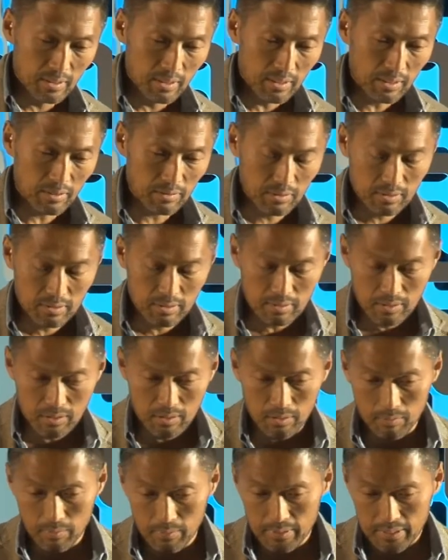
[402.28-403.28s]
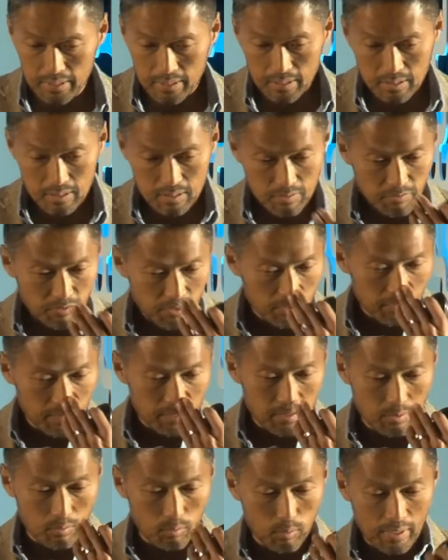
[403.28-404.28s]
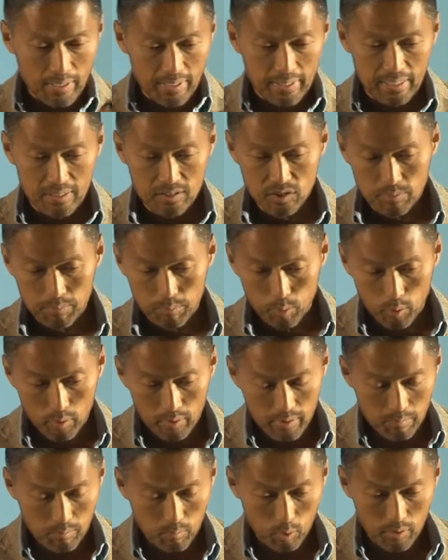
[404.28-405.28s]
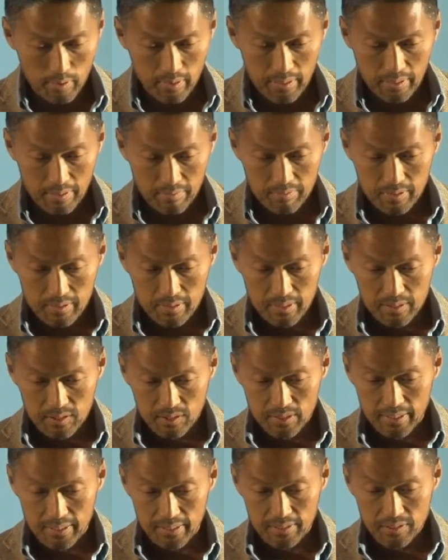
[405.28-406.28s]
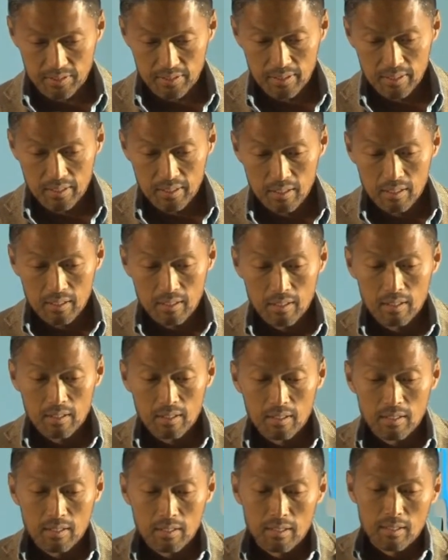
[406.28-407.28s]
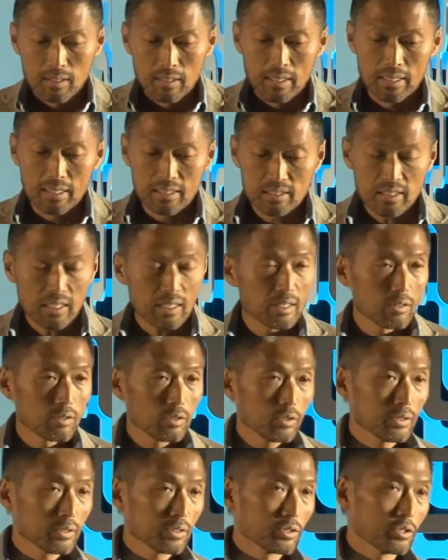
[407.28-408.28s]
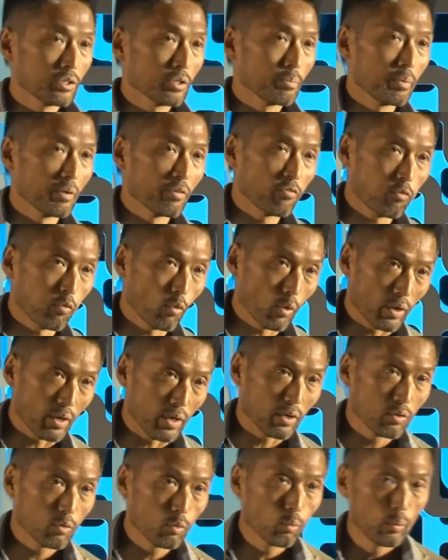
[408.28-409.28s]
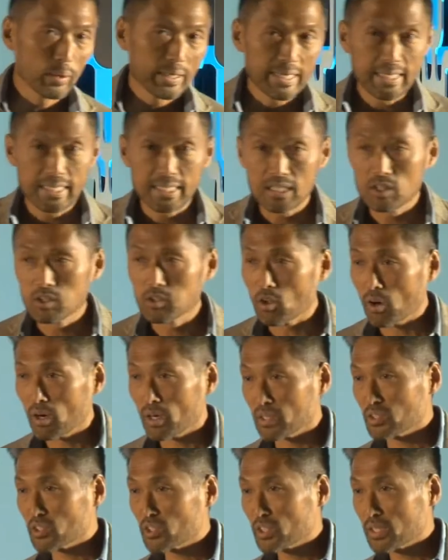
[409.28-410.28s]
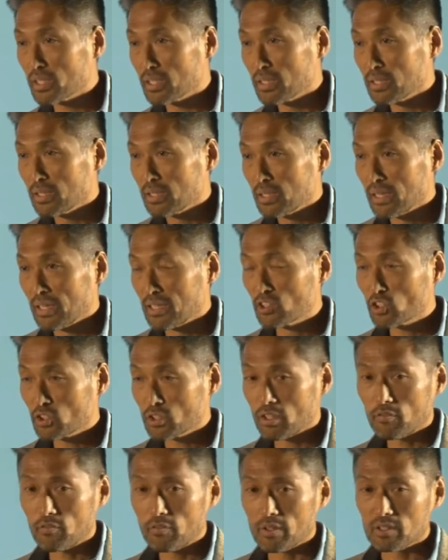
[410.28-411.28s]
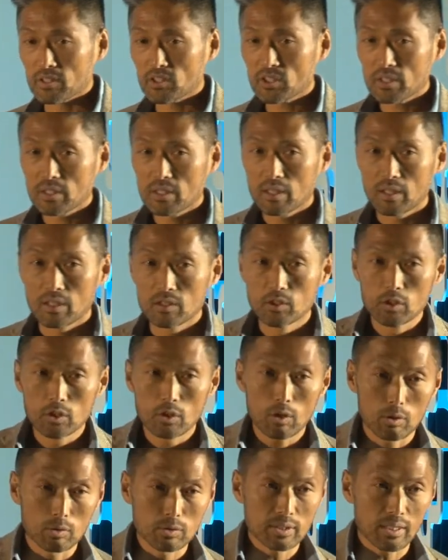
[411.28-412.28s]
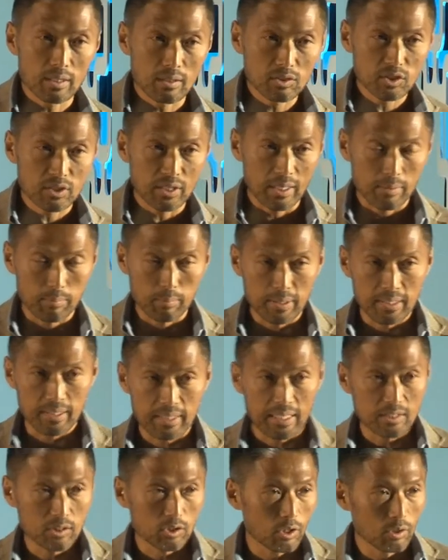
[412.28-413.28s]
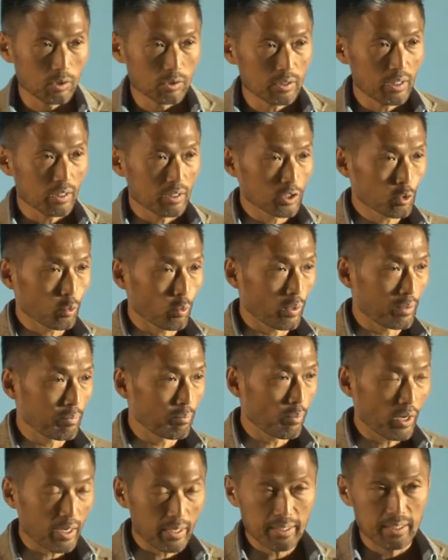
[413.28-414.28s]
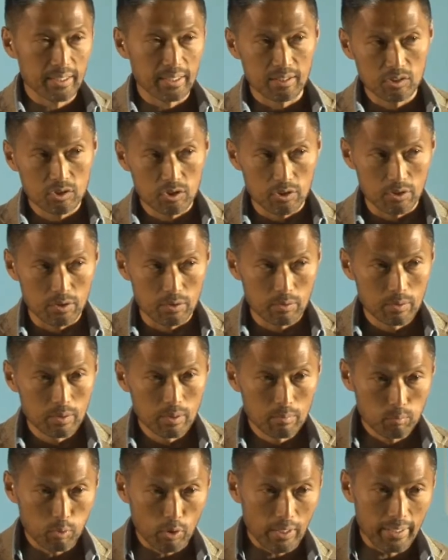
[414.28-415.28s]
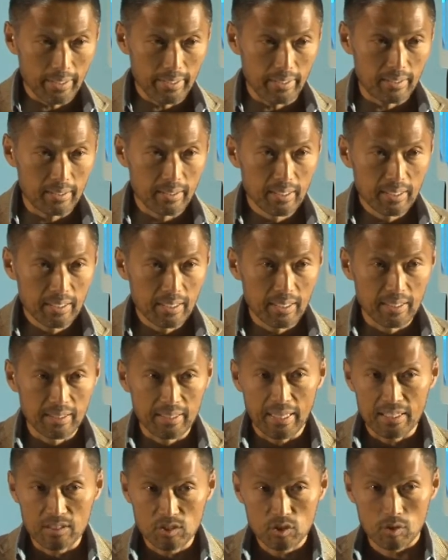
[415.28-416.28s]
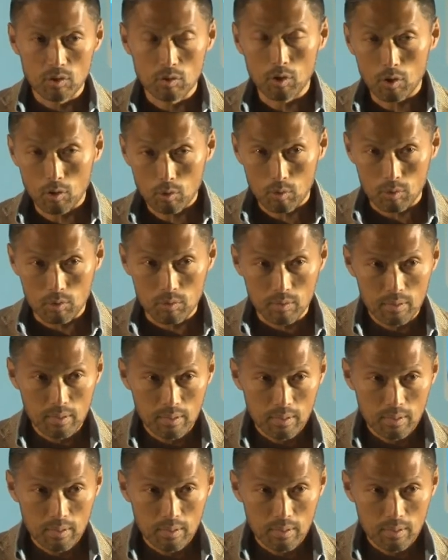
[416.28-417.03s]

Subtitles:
I'll go in further of why that's important more than ever these days. And as I alluded to before, we launched and surfaced a new hotel segment that the hotels weren't marketing to prior, and that's the local